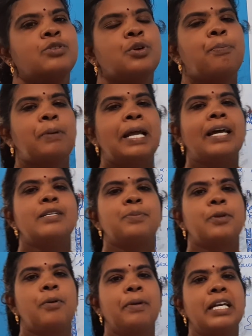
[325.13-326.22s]
So plants
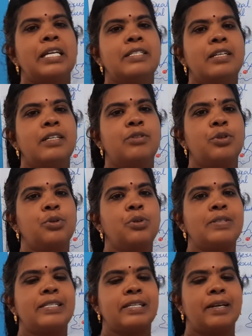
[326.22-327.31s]
propagated
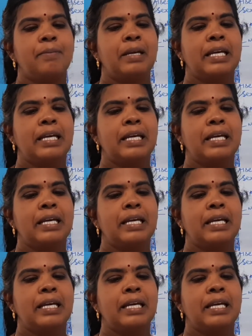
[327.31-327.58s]
through stem,